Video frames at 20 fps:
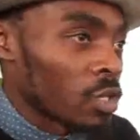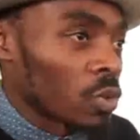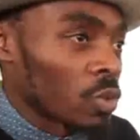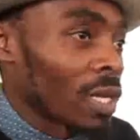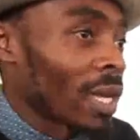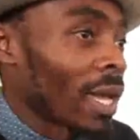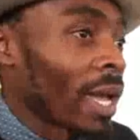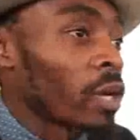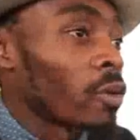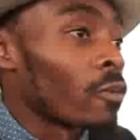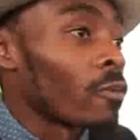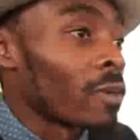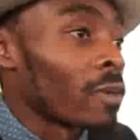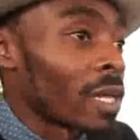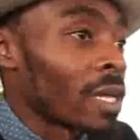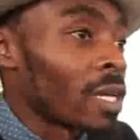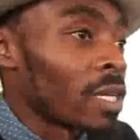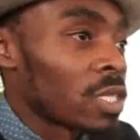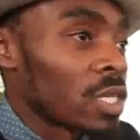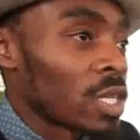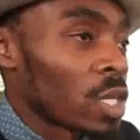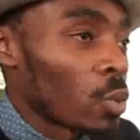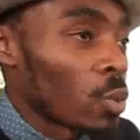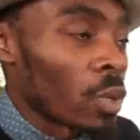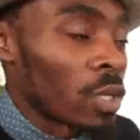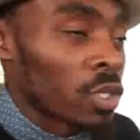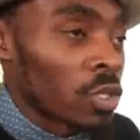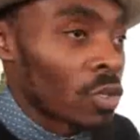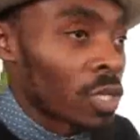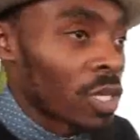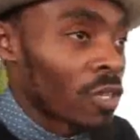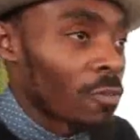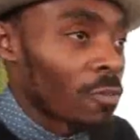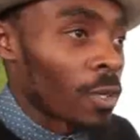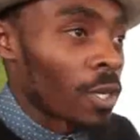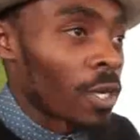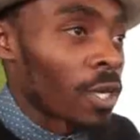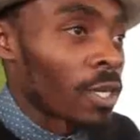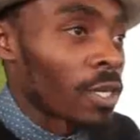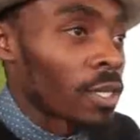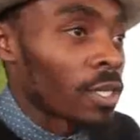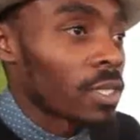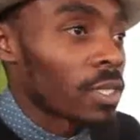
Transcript: to the kind of legacy he wants to leave behind?